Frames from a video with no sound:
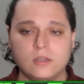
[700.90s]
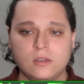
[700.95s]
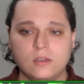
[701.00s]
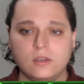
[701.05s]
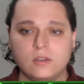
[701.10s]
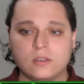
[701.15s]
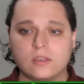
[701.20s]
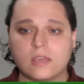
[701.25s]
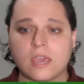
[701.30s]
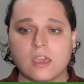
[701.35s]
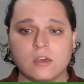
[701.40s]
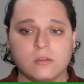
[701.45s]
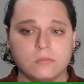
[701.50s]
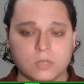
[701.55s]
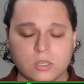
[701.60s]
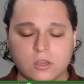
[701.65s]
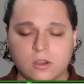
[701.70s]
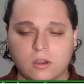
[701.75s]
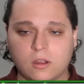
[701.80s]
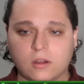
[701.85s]
Cale
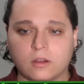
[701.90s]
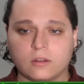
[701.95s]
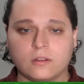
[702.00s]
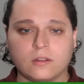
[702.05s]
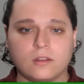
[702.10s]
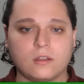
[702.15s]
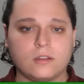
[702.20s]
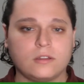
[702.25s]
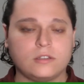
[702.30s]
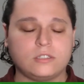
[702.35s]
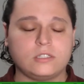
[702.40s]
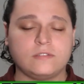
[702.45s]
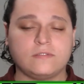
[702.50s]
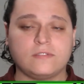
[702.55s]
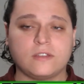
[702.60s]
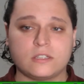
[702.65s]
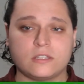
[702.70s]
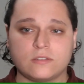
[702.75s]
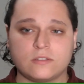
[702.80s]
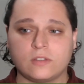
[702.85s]
Makar
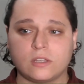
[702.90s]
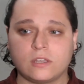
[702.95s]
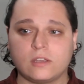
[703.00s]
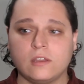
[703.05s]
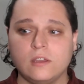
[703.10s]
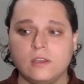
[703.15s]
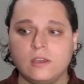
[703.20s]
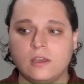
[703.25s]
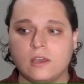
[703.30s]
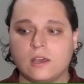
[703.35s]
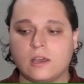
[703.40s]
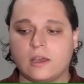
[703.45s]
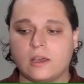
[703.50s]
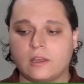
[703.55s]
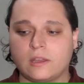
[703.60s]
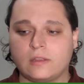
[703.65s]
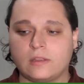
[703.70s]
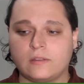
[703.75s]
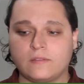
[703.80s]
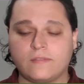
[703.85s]
defensively,
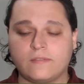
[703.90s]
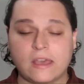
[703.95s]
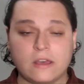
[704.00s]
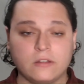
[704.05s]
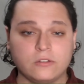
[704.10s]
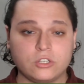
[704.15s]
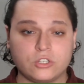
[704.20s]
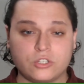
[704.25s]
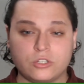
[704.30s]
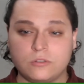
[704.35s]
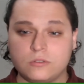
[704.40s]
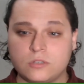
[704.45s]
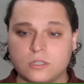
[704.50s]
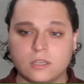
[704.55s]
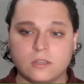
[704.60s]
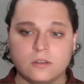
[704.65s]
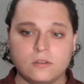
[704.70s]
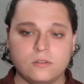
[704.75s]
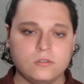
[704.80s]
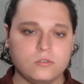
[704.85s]
uh, Val
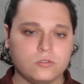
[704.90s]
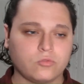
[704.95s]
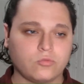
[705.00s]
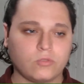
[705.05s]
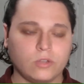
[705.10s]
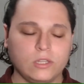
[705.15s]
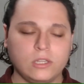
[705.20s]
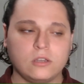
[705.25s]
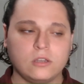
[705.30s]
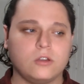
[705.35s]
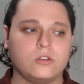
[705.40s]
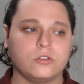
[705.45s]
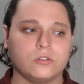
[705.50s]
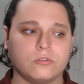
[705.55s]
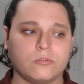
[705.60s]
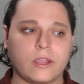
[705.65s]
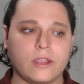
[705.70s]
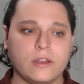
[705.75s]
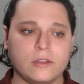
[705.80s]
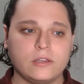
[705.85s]
Nichushkin, who's really underrated.